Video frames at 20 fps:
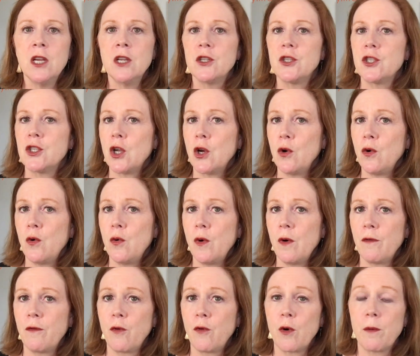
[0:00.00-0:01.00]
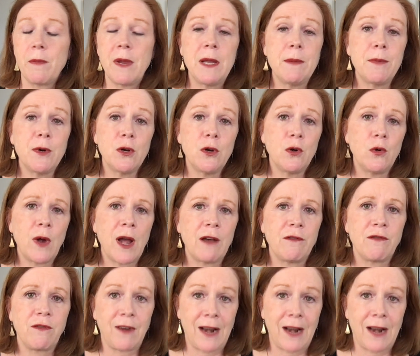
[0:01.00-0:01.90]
So, for people who have